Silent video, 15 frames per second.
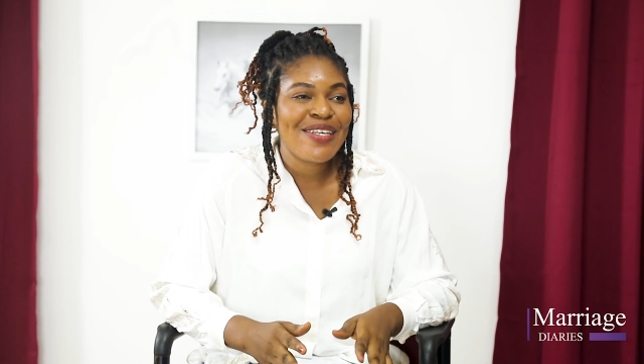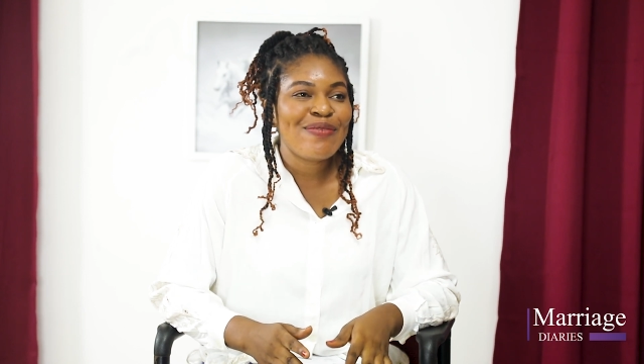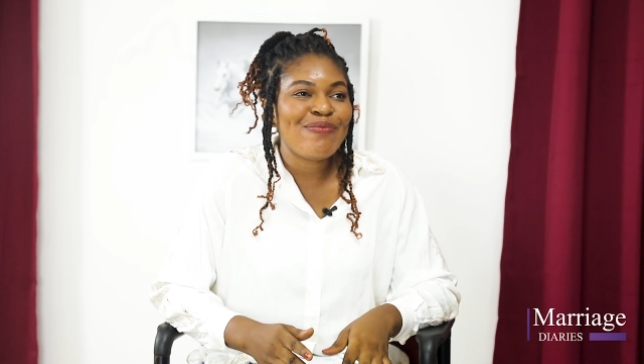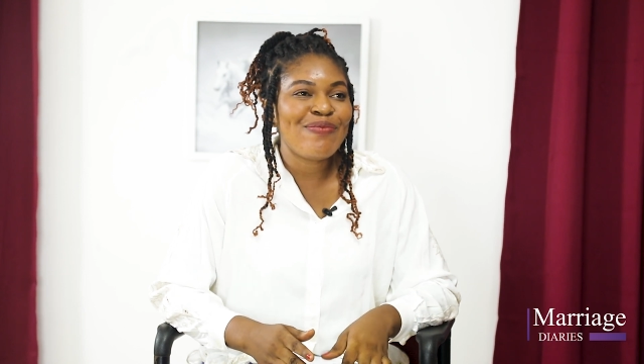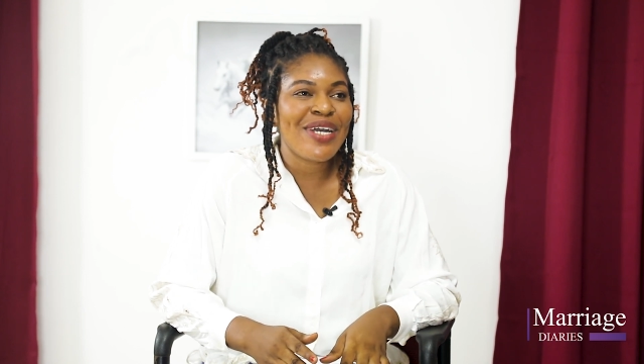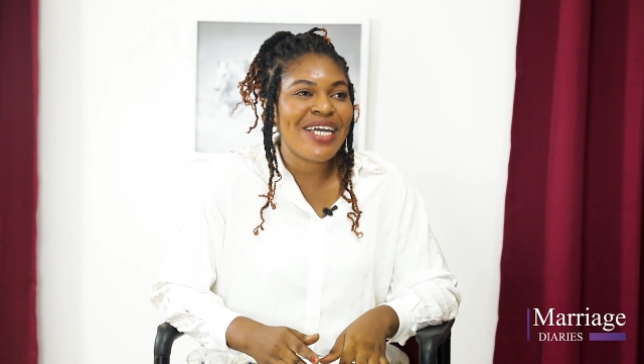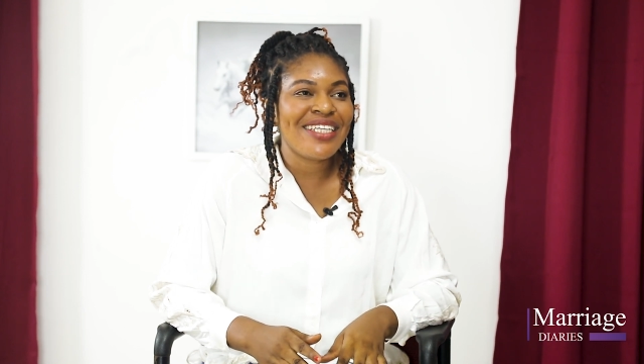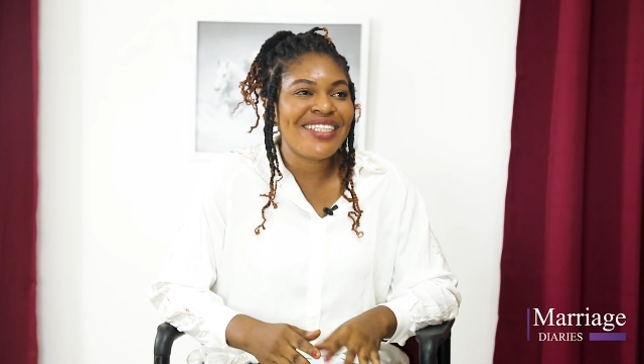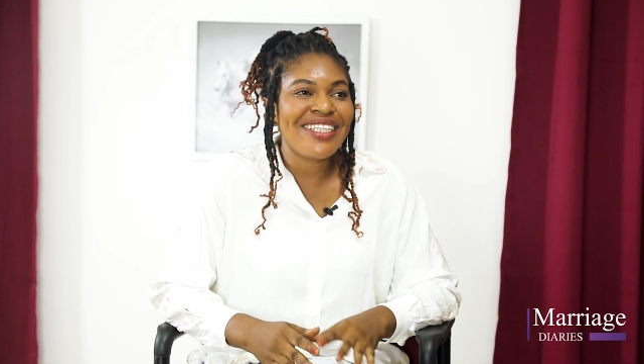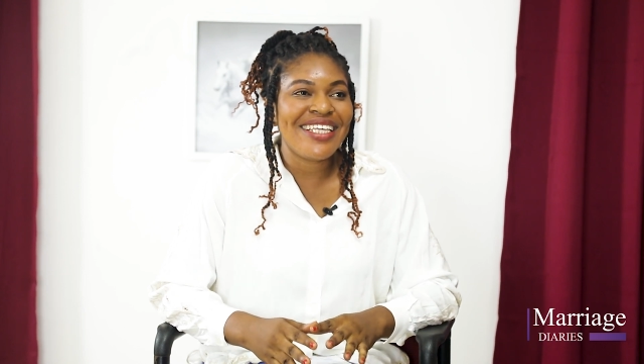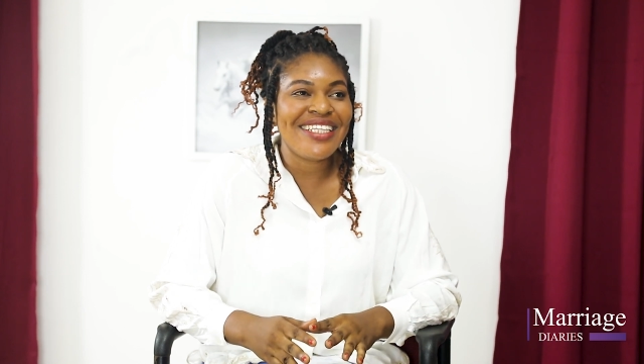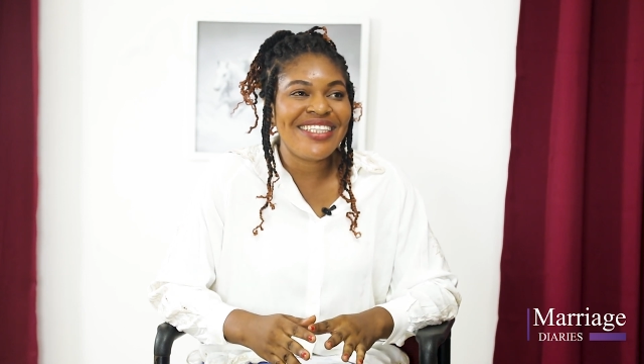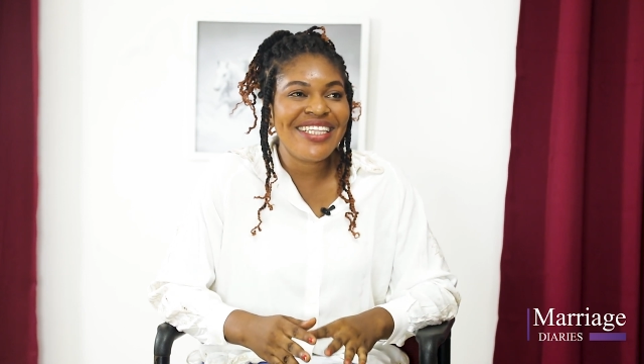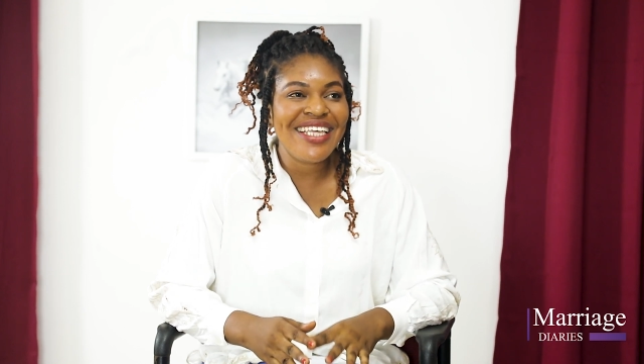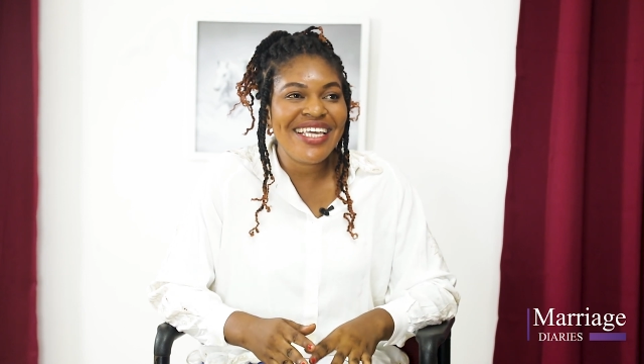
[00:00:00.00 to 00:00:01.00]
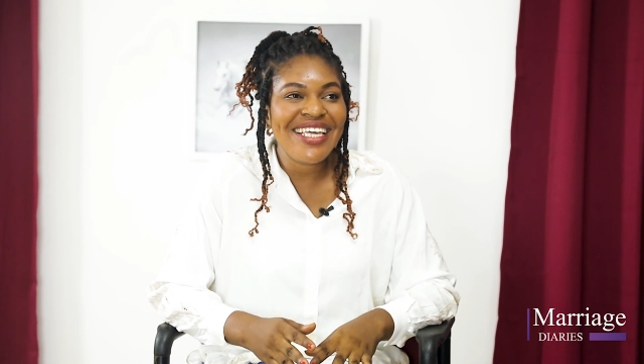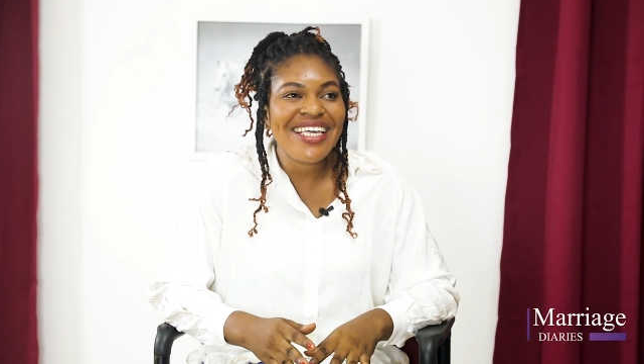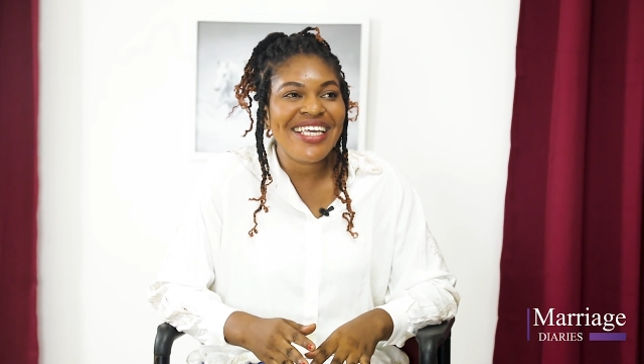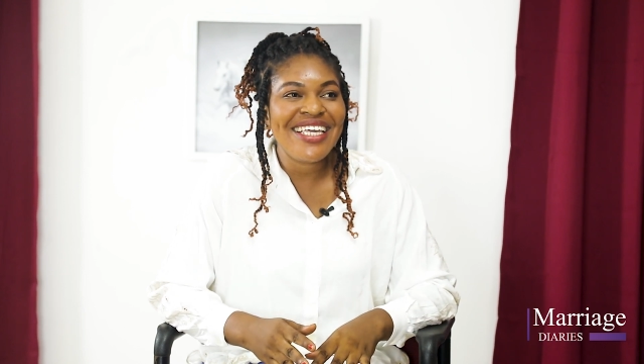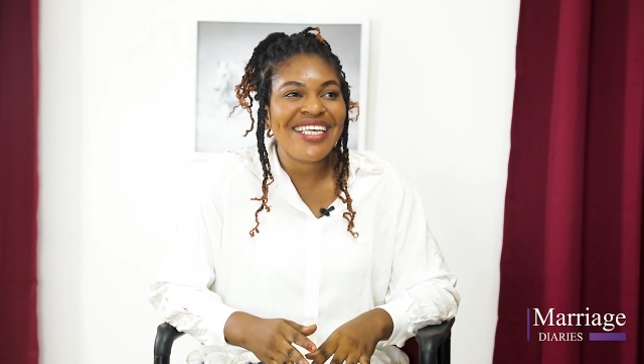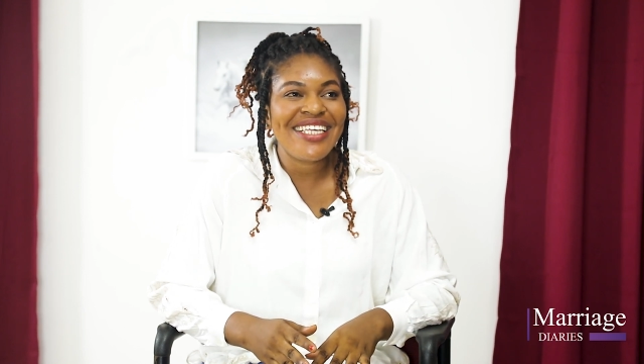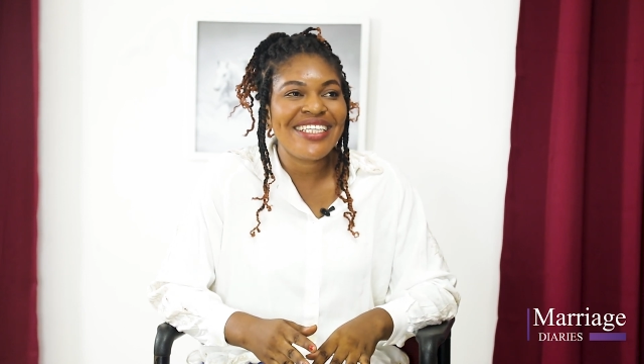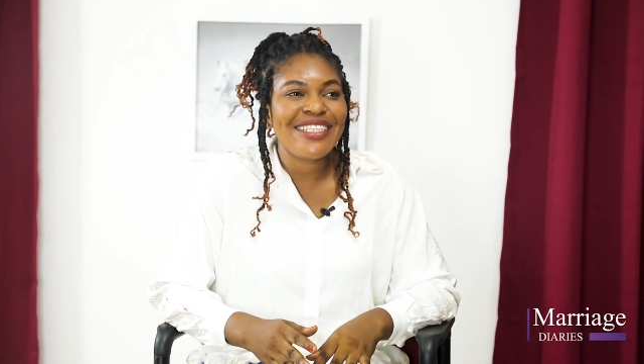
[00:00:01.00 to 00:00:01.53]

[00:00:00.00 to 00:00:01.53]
But the day